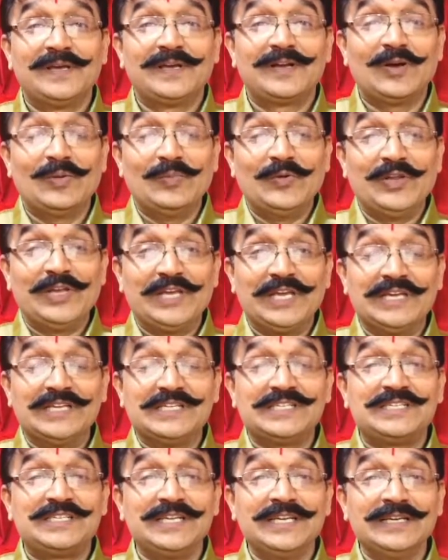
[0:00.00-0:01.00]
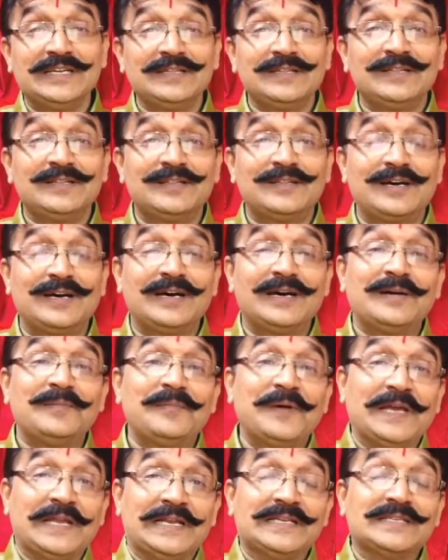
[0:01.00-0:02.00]
Communicating the
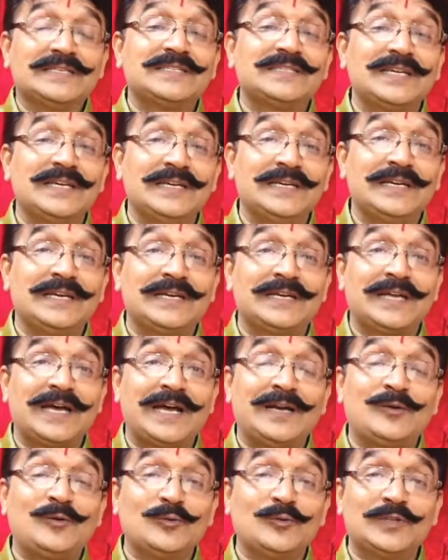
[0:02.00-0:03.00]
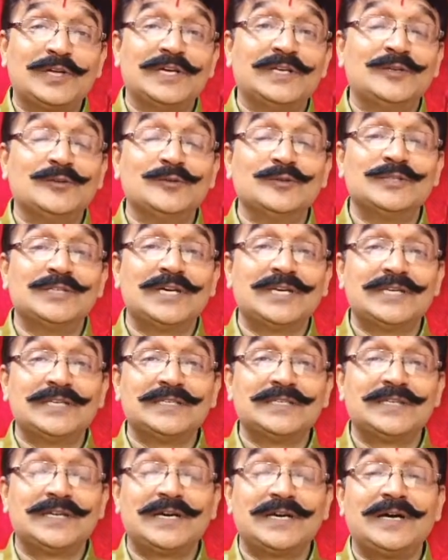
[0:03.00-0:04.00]
financial data to the user
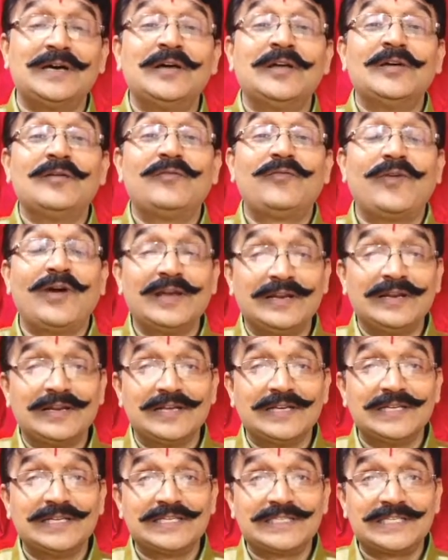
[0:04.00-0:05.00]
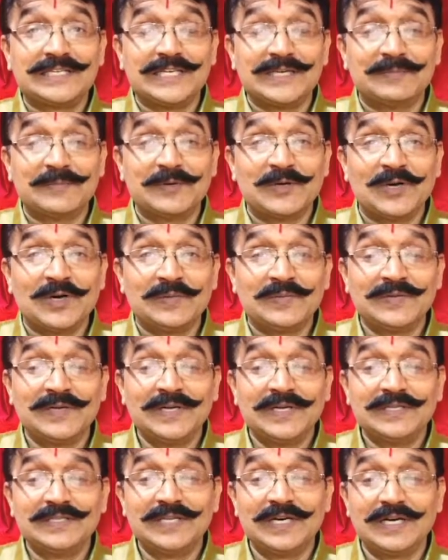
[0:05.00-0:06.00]
is the final step of
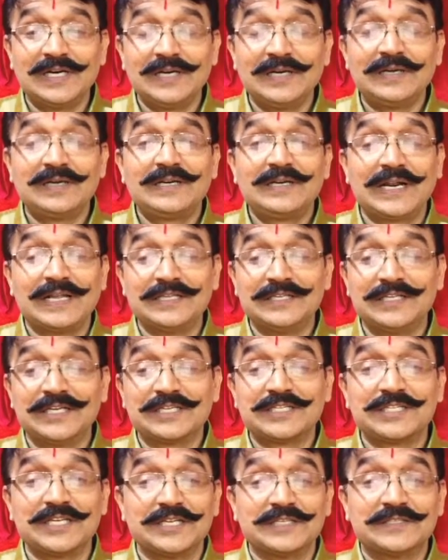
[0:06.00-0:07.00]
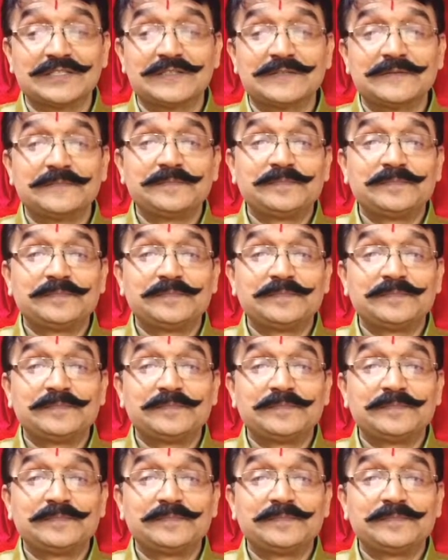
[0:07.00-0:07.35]
the transactions.